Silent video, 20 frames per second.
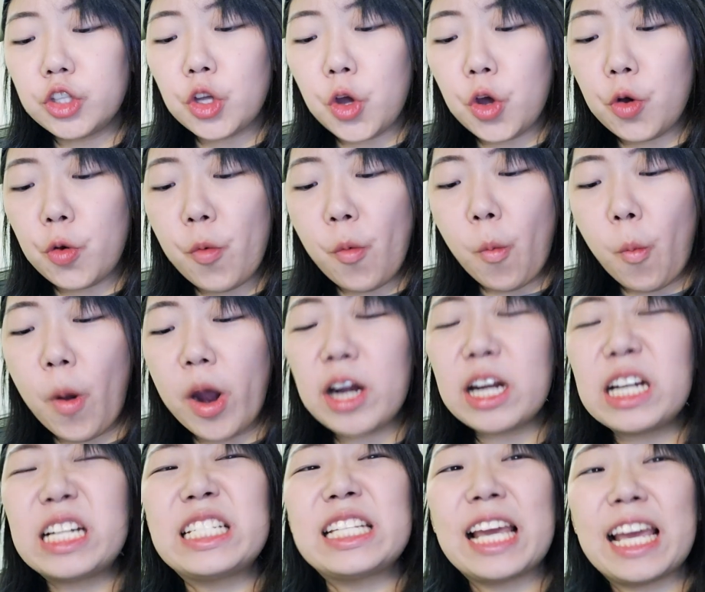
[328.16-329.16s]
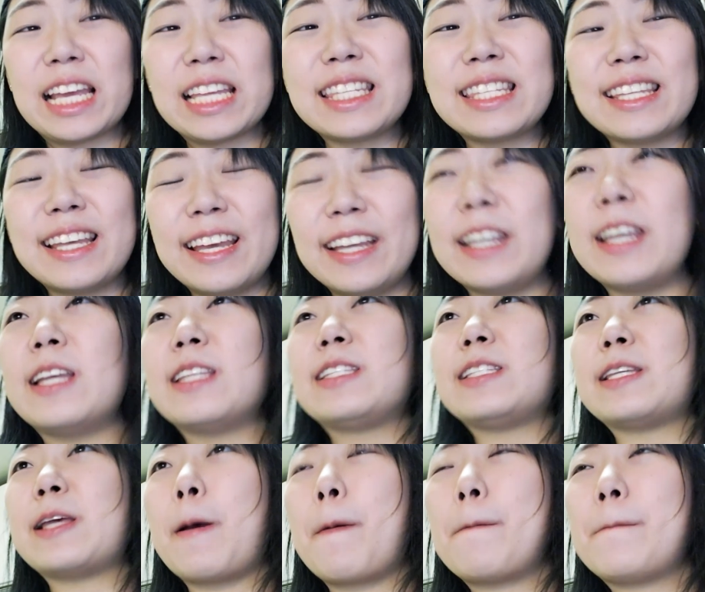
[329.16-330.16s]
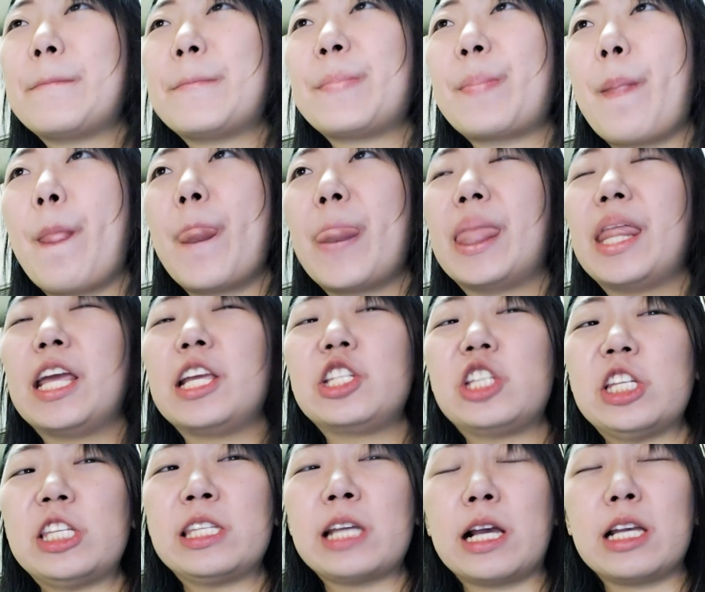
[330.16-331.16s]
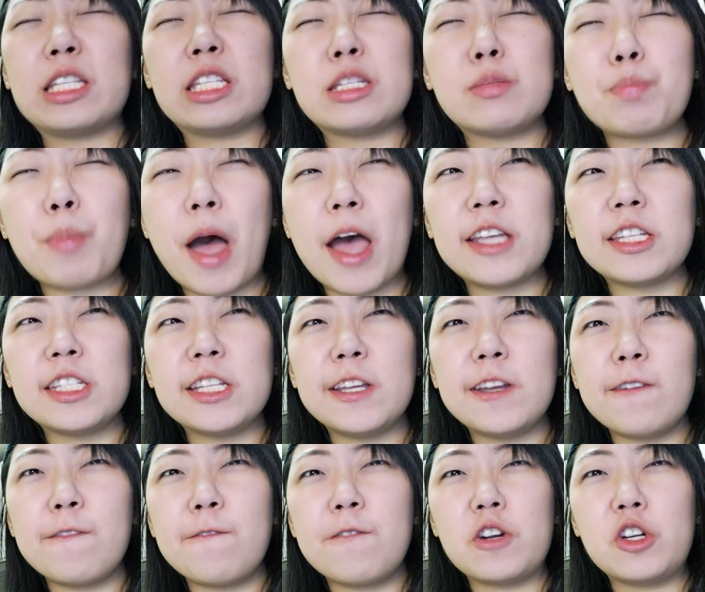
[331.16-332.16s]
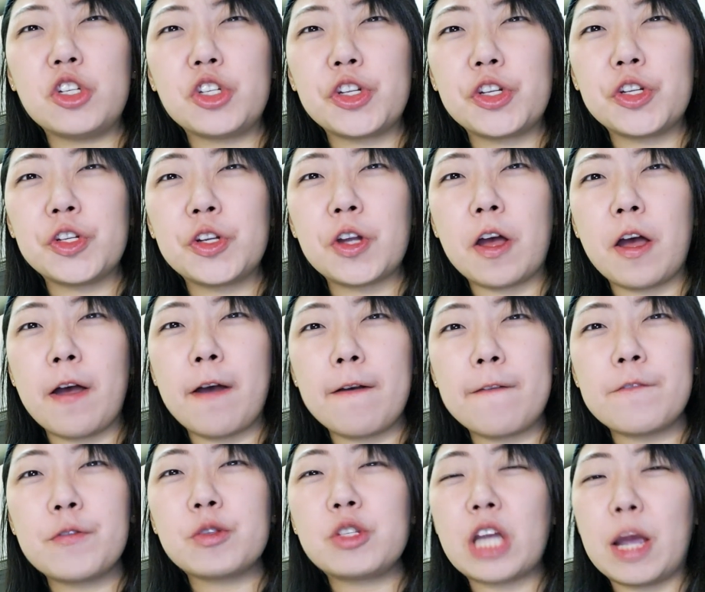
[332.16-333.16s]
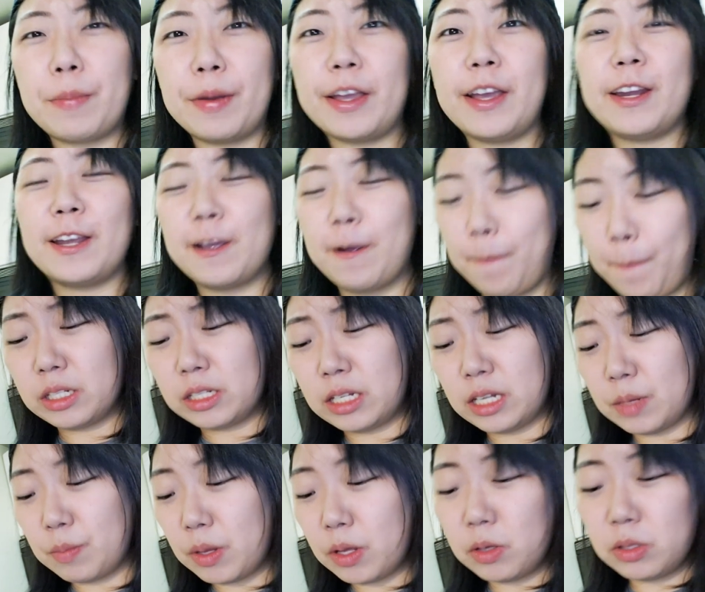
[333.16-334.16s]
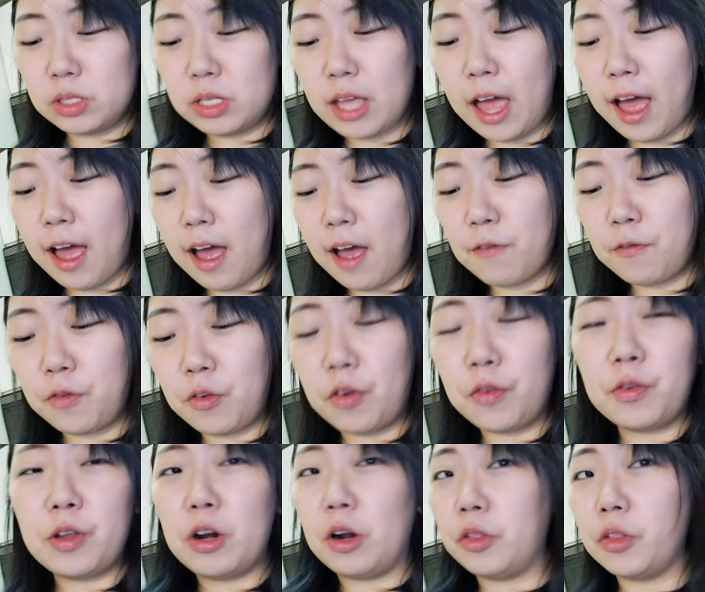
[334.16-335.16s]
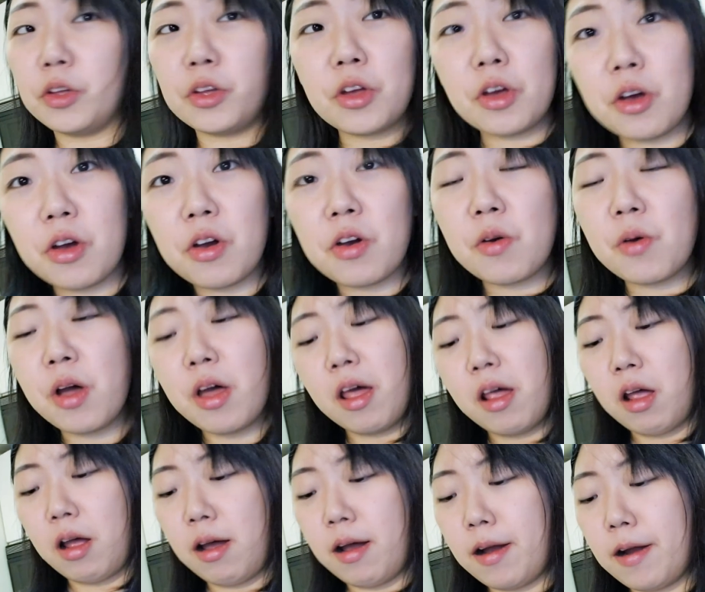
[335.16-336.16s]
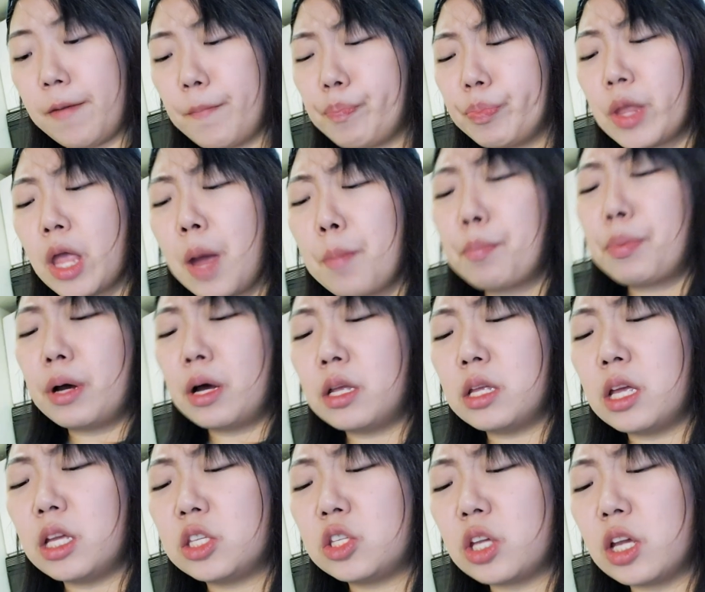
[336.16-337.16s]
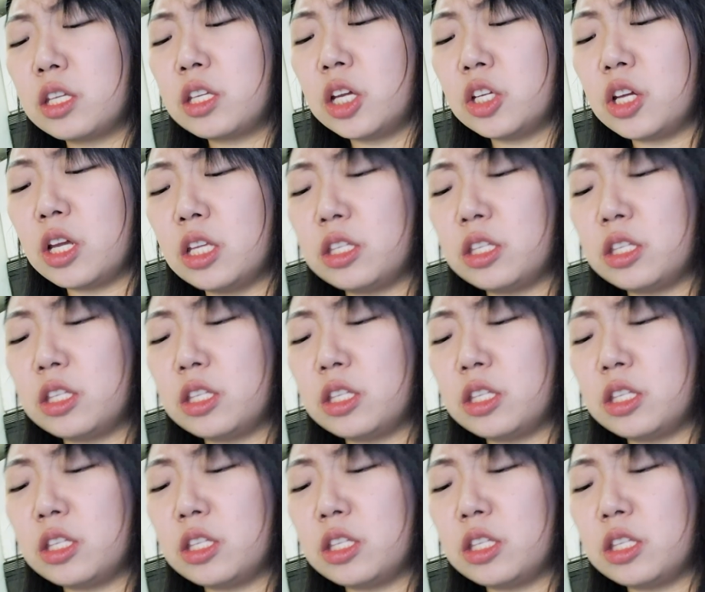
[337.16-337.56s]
So what it tastes like, it's like just like a spicier version of chapaguri. Good meal to have for on the go. But it's such a,